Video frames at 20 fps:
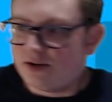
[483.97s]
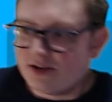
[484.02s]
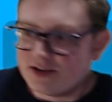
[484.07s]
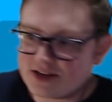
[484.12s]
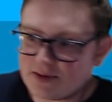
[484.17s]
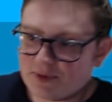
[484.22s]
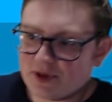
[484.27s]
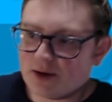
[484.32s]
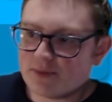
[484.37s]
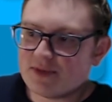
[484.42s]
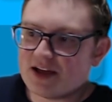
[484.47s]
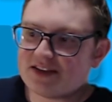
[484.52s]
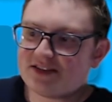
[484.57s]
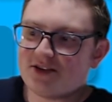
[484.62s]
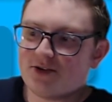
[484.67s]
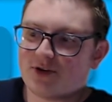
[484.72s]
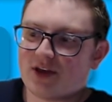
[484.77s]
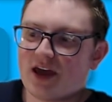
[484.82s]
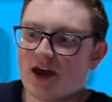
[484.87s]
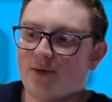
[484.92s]
Something I'm less
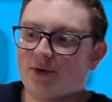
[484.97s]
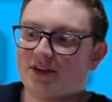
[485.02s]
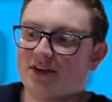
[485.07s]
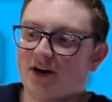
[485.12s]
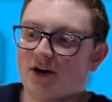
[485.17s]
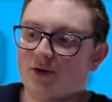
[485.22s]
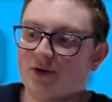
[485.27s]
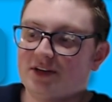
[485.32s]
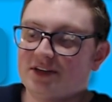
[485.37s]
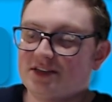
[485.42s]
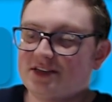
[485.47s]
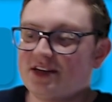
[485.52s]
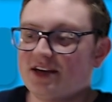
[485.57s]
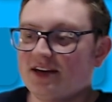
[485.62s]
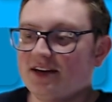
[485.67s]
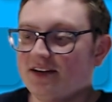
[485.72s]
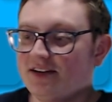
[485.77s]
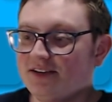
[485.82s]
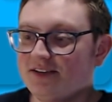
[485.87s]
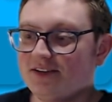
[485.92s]
okay with though is,
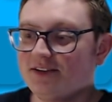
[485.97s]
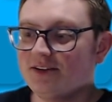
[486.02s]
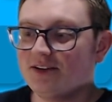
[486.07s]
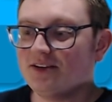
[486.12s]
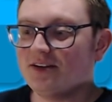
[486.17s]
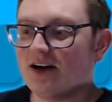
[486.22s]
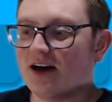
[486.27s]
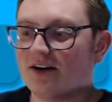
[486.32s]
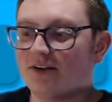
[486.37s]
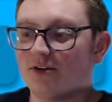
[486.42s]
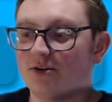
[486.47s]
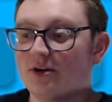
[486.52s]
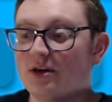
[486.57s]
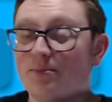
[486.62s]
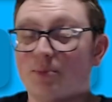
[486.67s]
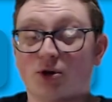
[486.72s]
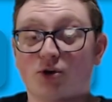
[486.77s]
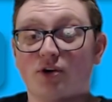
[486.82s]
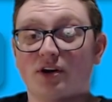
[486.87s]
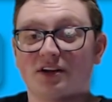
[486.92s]
I don't know,
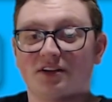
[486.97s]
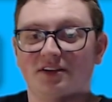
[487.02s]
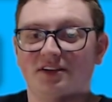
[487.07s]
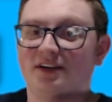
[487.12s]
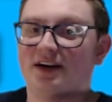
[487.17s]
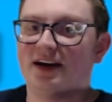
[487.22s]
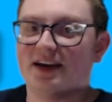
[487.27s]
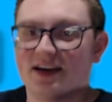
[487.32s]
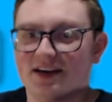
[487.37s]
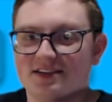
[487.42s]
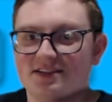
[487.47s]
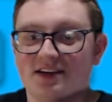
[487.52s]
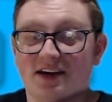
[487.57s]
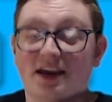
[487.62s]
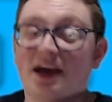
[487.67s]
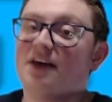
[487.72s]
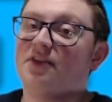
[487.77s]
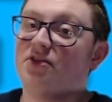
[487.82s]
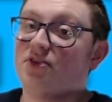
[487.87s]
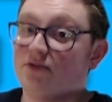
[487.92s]
hypocritically I guess,
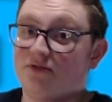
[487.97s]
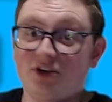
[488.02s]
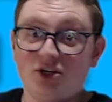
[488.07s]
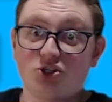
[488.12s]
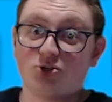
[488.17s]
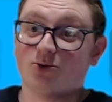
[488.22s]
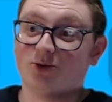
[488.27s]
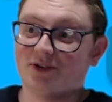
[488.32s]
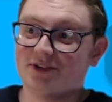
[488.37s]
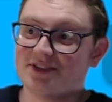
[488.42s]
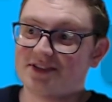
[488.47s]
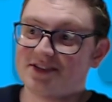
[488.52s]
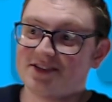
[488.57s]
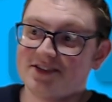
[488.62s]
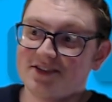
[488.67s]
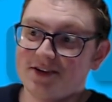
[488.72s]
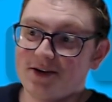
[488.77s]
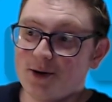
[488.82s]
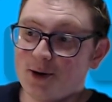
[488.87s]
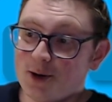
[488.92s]
again, the visuals.
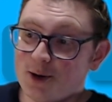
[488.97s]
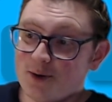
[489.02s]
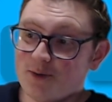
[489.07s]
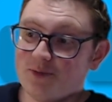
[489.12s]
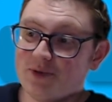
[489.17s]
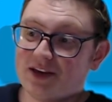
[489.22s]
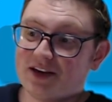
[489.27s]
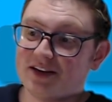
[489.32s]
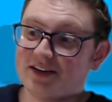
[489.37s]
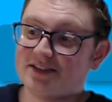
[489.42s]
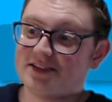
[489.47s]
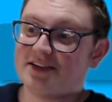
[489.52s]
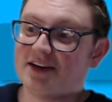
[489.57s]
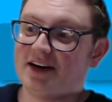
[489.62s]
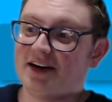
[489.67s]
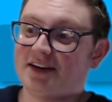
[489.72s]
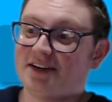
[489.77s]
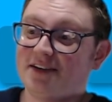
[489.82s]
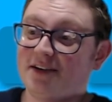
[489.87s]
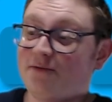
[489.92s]
Because
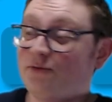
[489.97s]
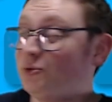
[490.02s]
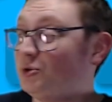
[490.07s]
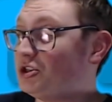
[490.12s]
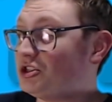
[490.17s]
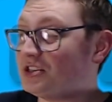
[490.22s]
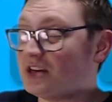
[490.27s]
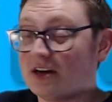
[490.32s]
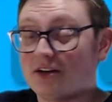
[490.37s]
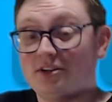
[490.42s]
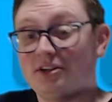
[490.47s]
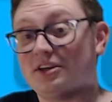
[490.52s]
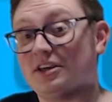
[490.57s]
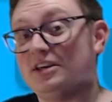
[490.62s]
if you just take a look